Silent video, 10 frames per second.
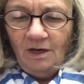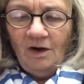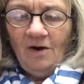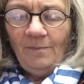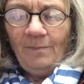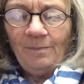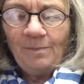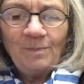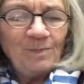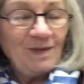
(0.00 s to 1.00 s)
Oh,
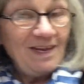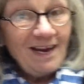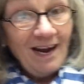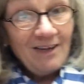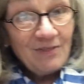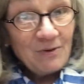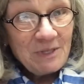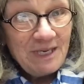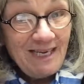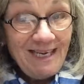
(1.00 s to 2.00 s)
thirsty?